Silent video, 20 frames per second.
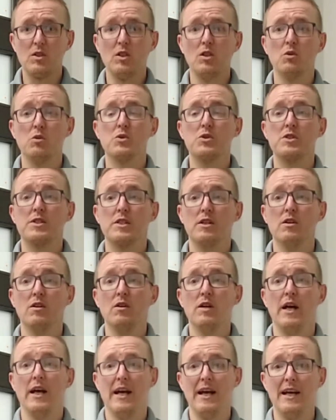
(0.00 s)
who still
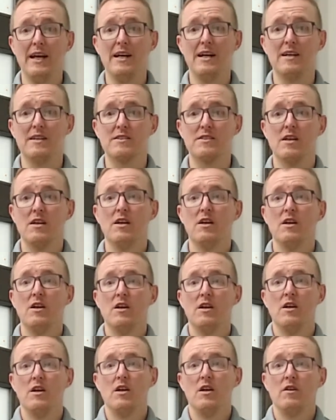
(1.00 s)
has
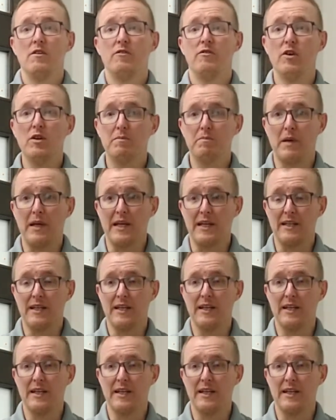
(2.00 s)
foot pain,